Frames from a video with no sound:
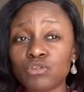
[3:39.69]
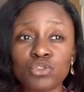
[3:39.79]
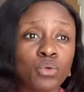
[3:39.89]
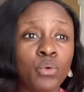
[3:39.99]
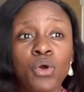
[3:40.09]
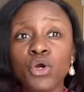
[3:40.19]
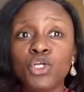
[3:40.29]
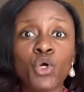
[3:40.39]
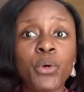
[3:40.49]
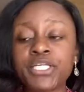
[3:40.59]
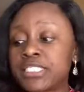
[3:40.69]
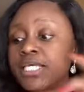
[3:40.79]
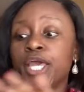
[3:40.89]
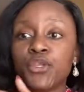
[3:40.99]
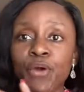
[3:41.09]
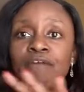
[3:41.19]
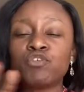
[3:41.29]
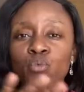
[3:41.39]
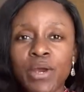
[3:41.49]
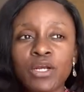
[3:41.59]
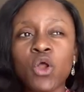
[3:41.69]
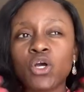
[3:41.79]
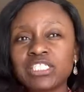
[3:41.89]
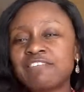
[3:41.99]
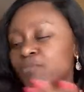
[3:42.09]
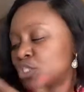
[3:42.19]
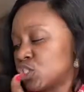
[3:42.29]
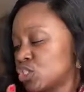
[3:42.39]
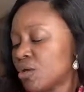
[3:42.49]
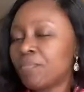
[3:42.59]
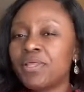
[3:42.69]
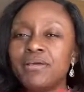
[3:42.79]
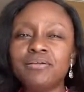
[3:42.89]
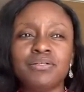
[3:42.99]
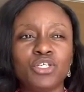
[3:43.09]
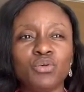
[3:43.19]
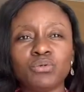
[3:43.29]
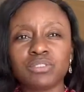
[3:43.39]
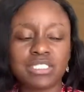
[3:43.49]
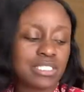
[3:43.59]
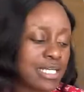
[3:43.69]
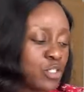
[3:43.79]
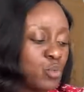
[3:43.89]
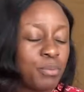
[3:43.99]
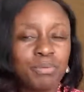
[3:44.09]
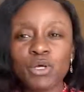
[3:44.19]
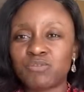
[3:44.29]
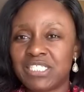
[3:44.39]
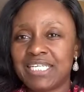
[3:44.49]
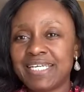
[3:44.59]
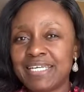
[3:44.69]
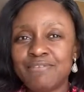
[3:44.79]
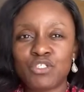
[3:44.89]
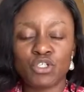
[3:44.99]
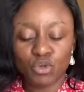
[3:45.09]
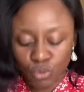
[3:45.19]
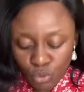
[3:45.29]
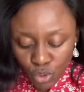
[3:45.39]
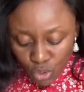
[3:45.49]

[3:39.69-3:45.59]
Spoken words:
So no one is saying you have to wear long sleeves, but just something, you know, decent with a bit of sleeves, you know,